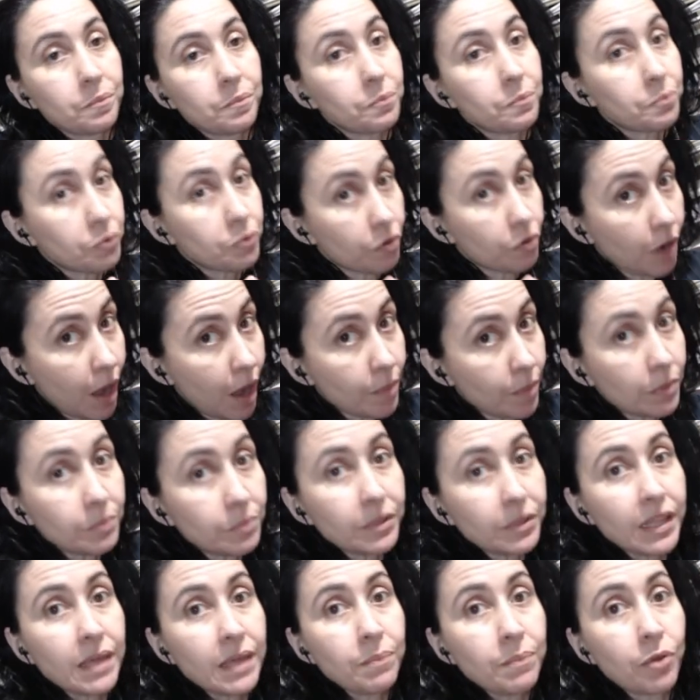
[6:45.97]

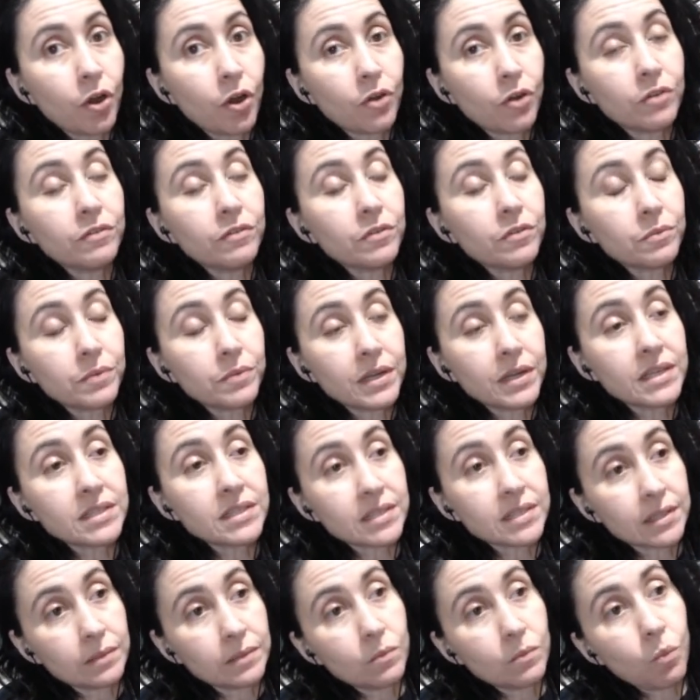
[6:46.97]
probably part of the
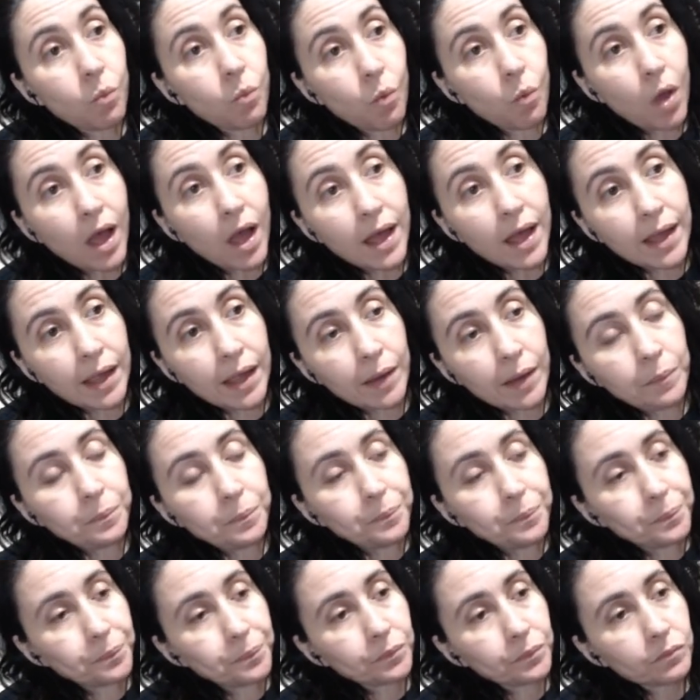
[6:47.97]
reason why
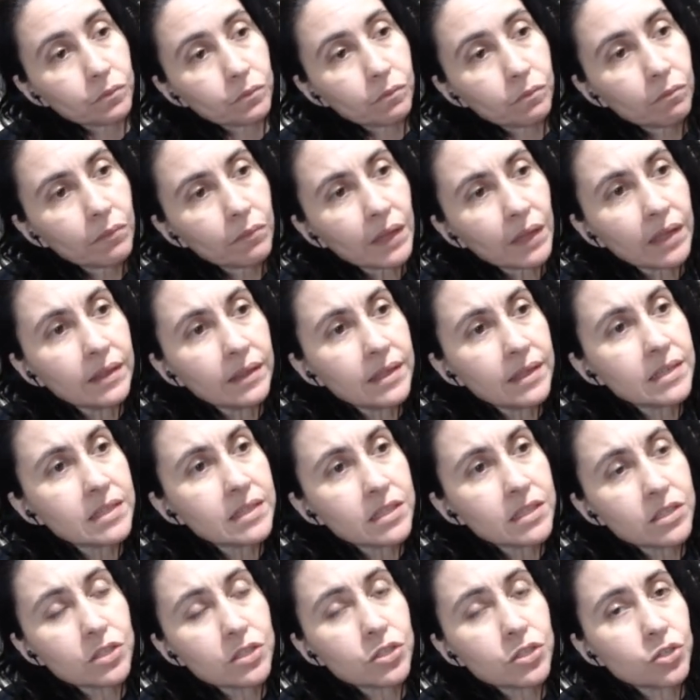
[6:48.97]
this
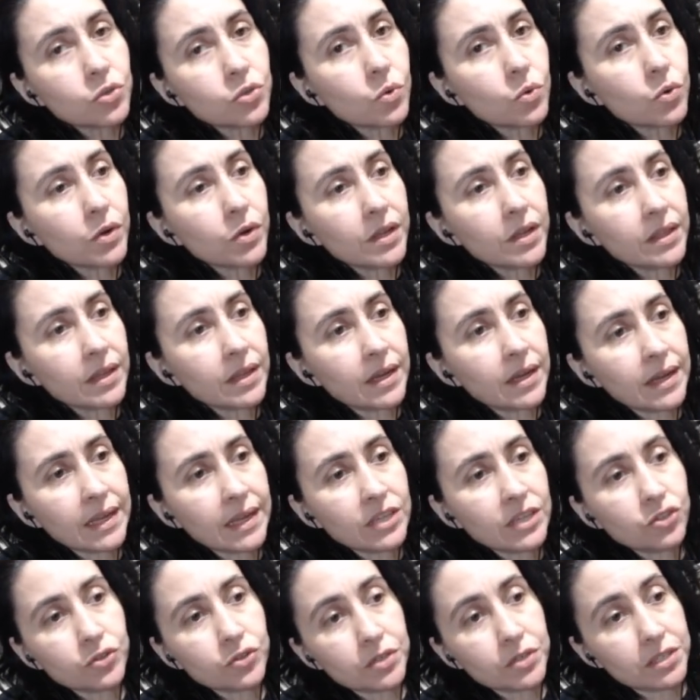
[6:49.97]
is a story that
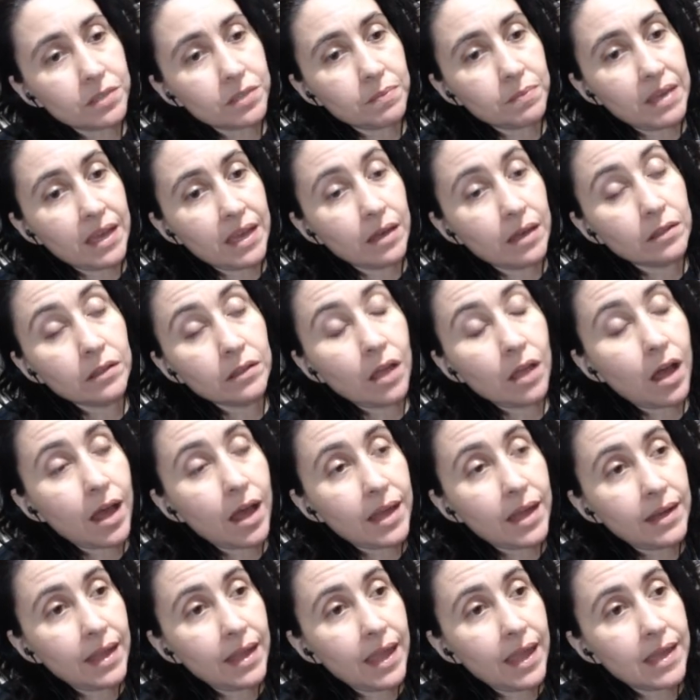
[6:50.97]
interests me a
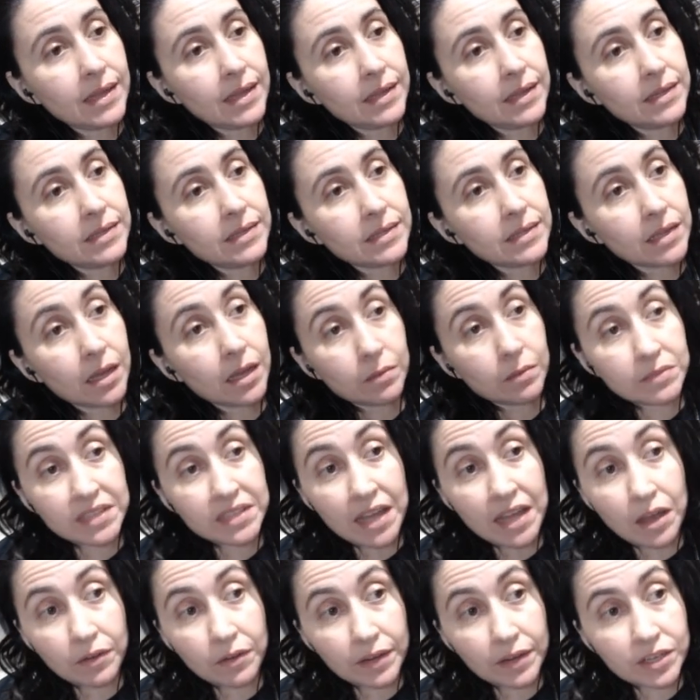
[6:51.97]
lot and comes
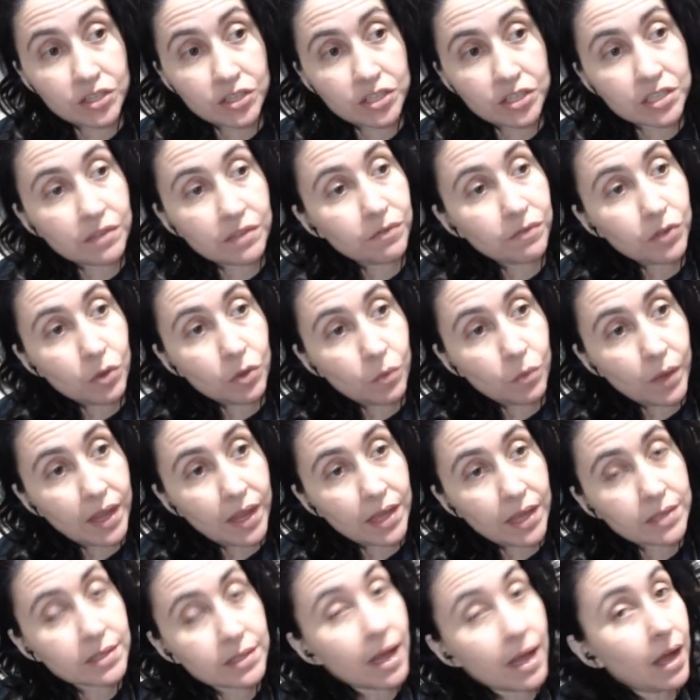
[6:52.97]
out in just a few
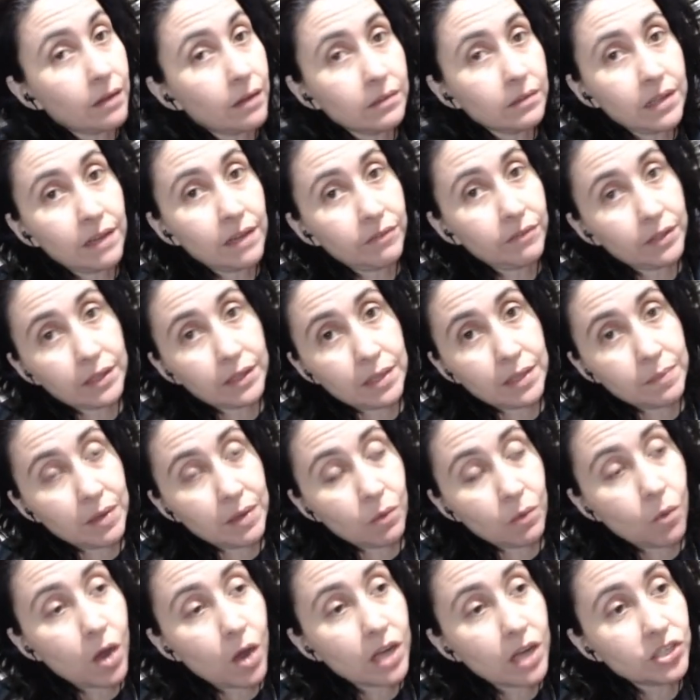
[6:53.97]
weeks. I'll definitely be
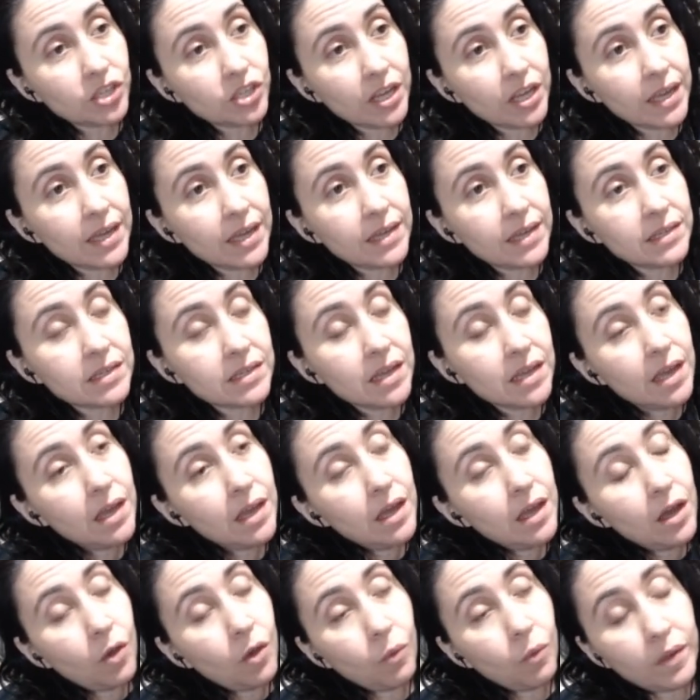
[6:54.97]
watching it,
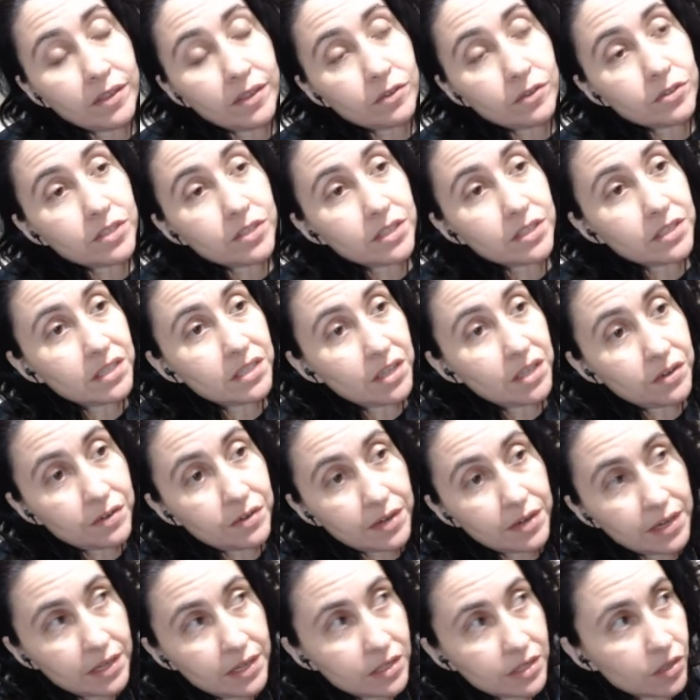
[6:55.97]
whether it's a
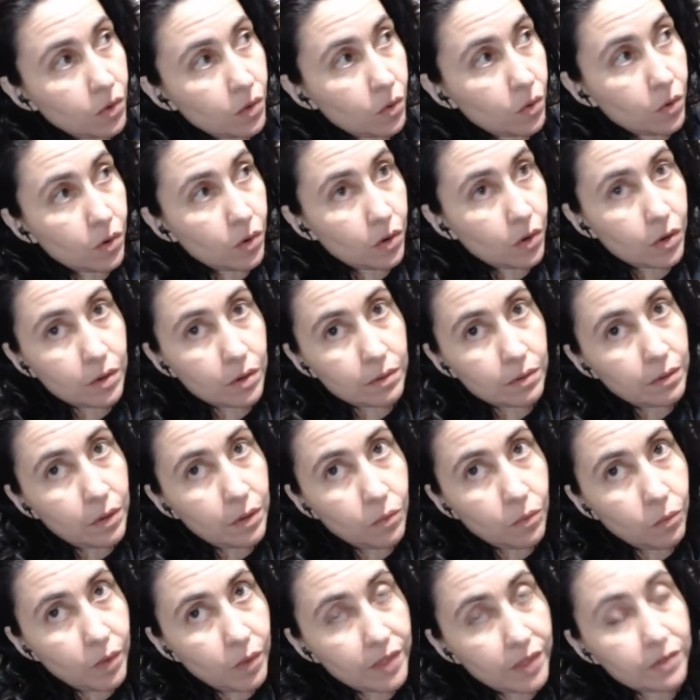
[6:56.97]
series or
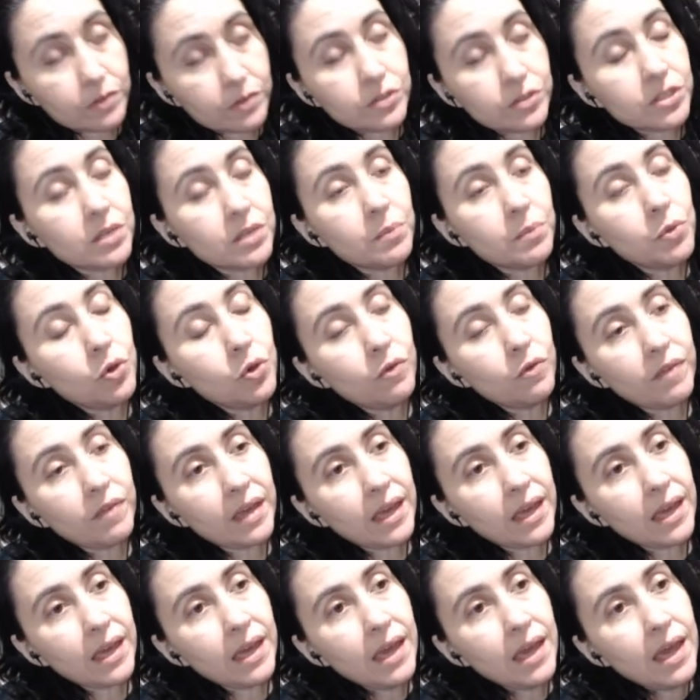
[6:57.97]
whether it's a
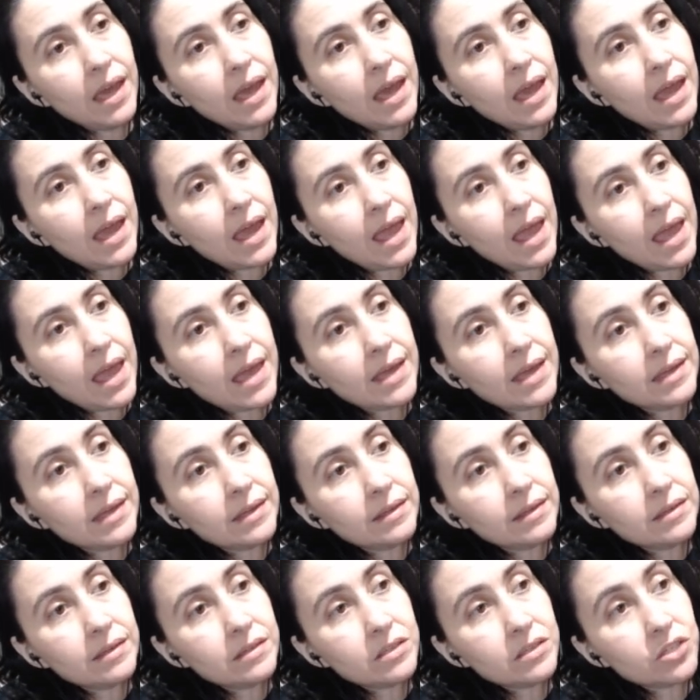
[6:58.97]
movie.
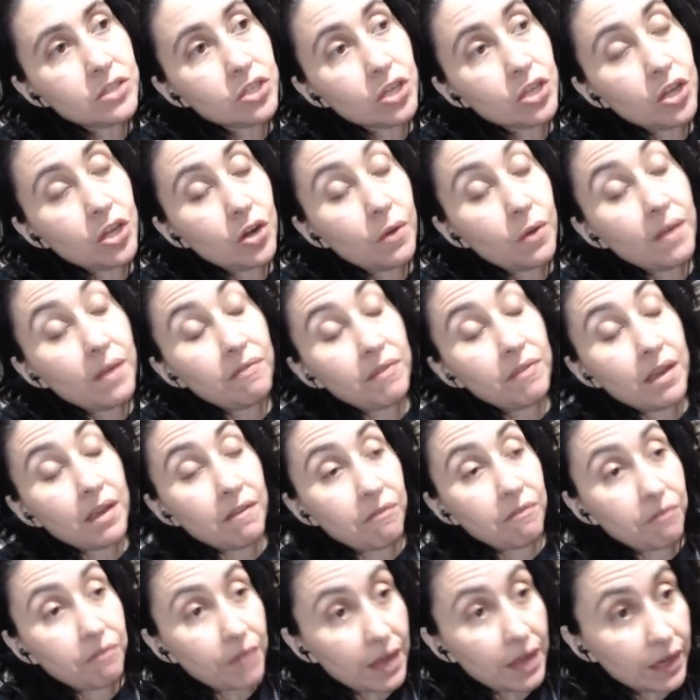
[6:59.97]
And, if
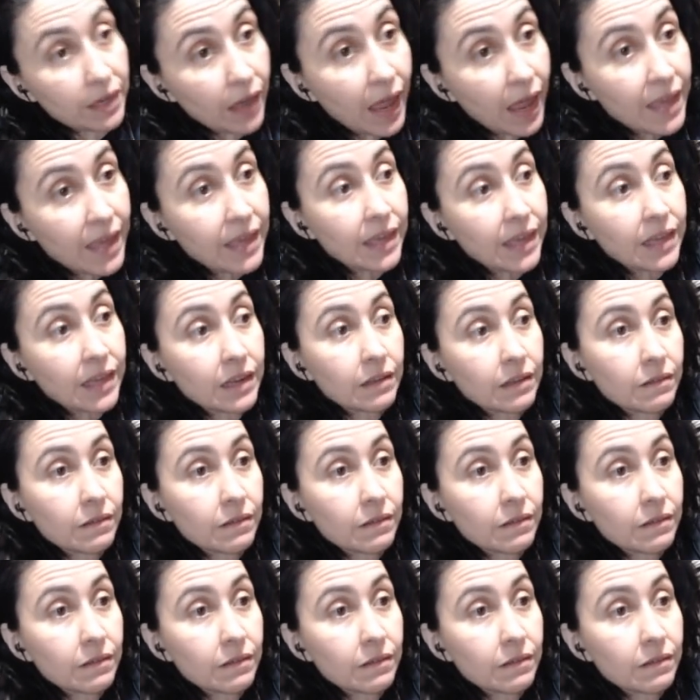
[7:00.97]
I like it